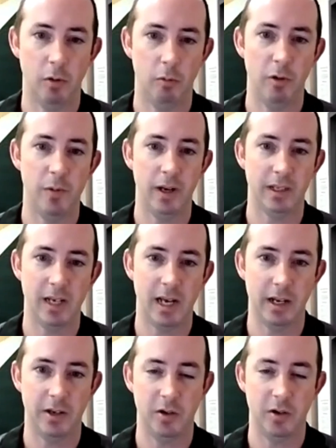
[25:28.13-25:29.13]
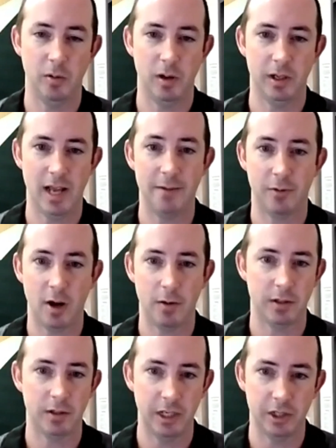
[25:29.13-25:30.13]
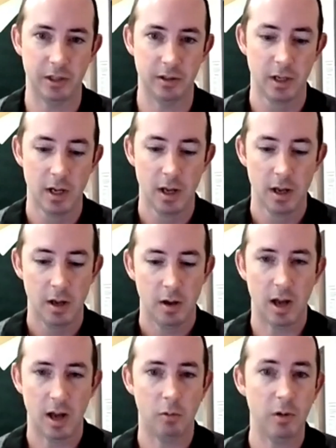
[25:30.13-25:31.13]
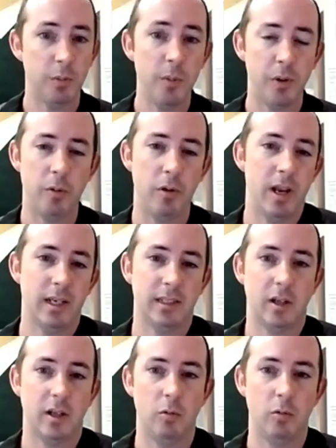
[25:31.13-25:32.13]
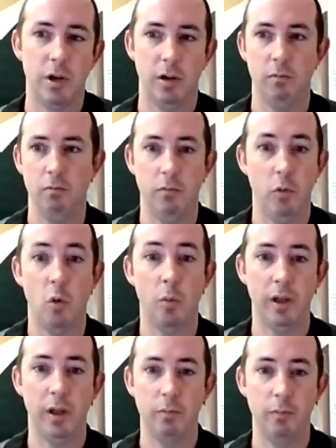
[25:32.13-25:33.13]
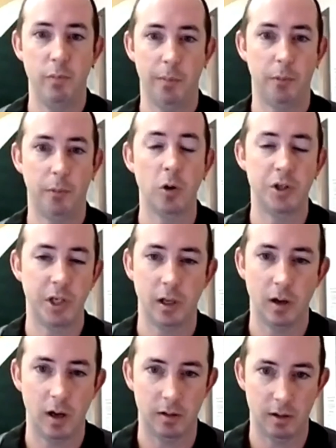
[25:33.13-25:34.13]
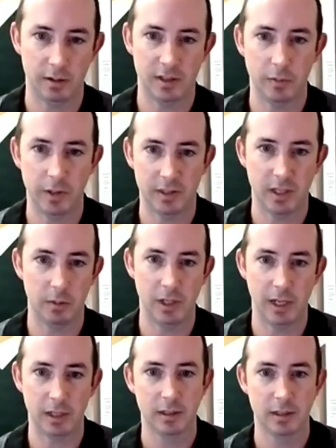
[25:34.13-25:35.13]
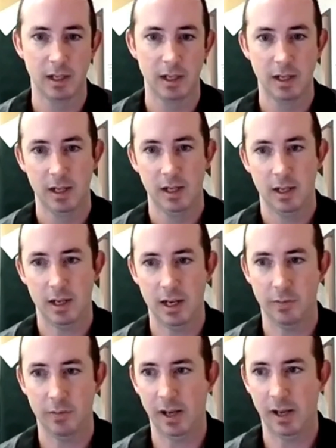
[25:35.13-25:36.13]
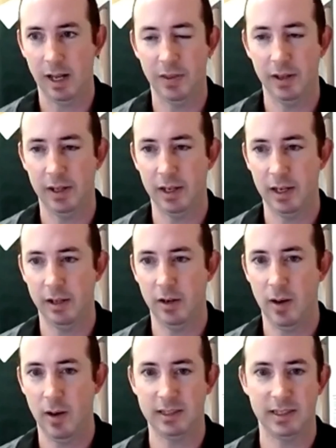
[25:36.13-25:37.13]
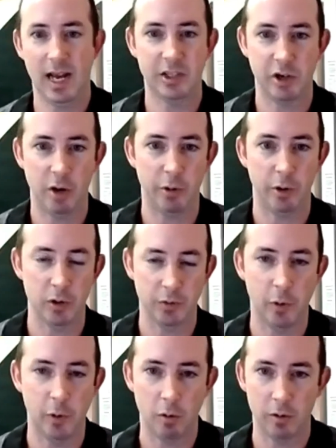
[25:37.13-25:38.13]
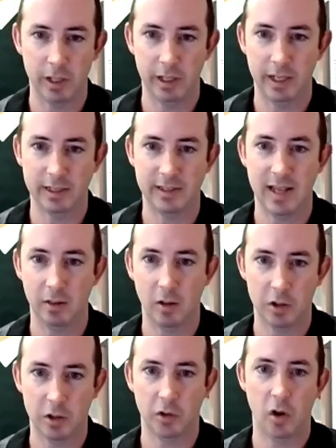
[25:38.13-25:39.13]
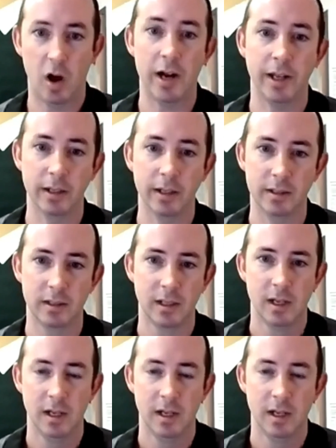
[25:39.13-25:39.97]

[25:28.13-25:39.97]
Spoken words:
We've been excited to have conversations with people that we necessarily wouldn't normally be approaching on some of these subjects. I think, as Skyscraper goes forward and gets that larger audience,